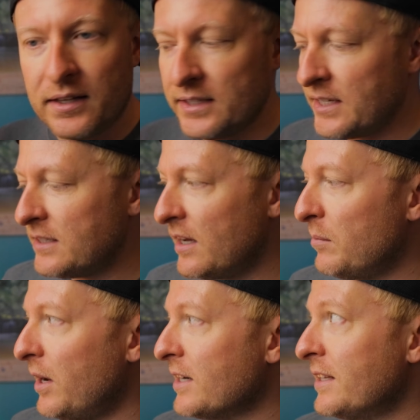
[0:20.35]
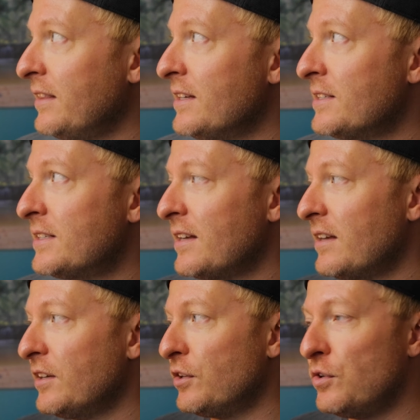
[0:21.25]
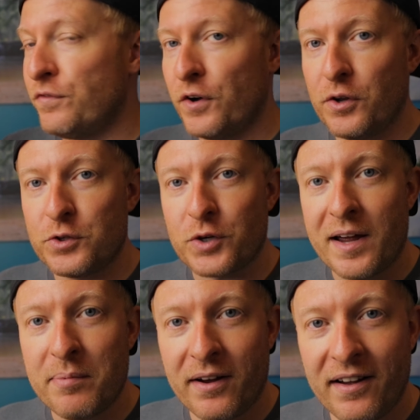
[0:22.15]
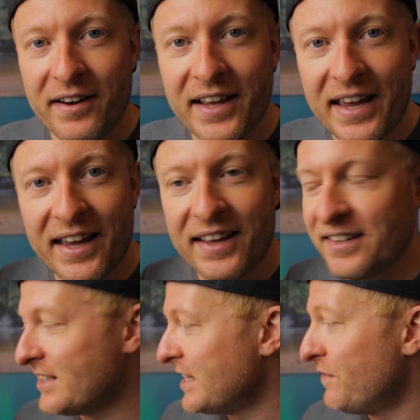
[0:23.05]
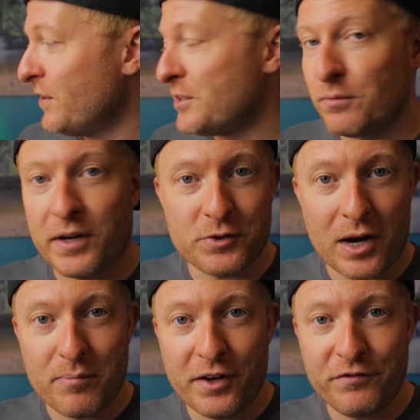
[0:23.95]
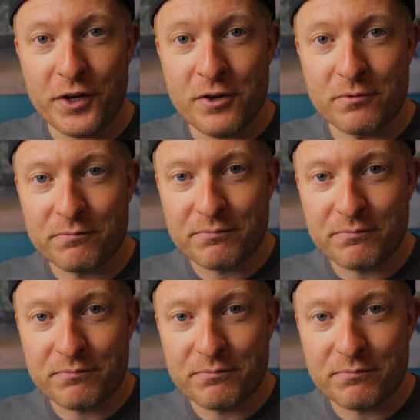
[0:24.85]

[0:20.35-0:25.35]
Uh, let's get to unboxing this GooFoto tripod and uh, see if it's the right tripod for you.